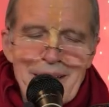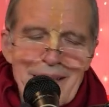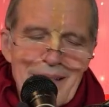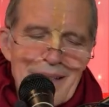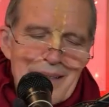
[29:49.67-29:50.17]

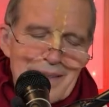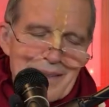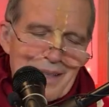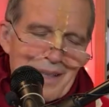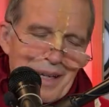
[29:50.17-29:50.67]
uh,
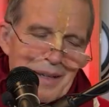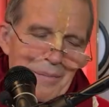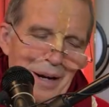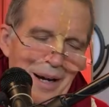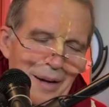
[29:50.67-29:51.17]
Chaitanya
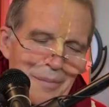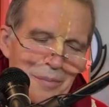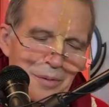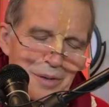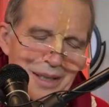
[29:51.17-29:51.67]

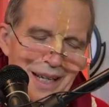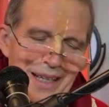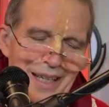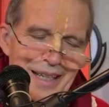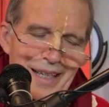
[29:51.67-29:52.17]
Mahaprabhu
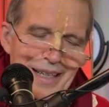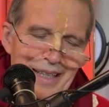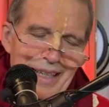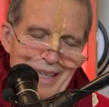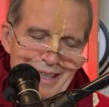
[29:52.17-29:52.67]
taking
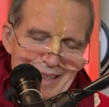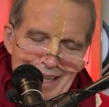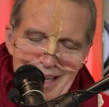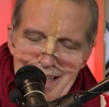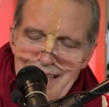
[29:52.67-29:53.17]

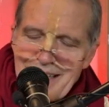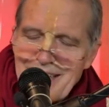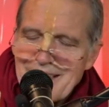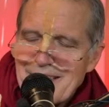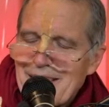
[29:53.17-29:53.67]
exactly
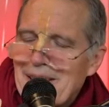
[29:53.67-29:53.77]
his